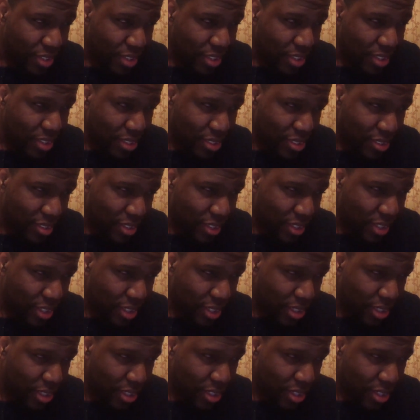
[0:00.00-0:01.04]
Let's see.
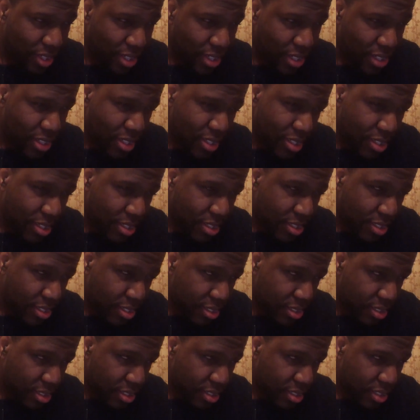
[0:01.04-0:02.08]

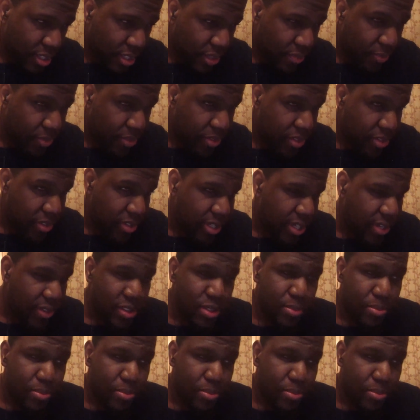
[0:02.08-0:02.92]
Another one down the